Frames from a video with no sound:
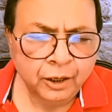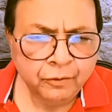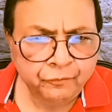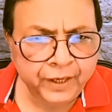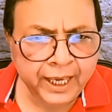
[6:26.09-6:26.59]

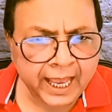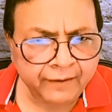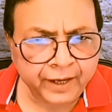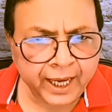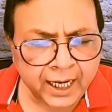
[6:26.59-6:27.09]
we
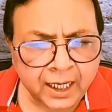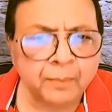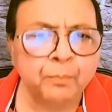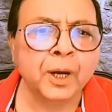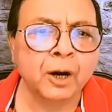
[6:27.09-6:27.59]
have n
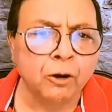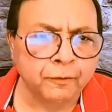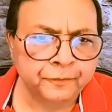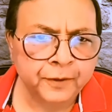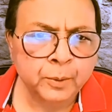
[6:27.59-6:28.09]
number
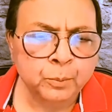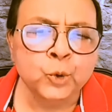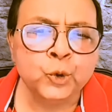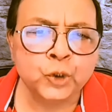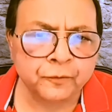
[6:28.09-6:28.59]
of
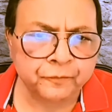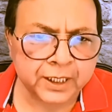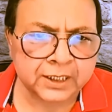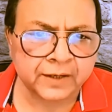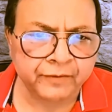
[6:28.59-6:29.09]
mutual
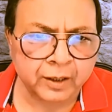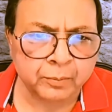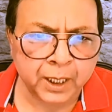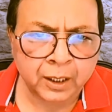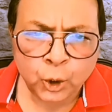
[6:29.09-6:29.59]
funds available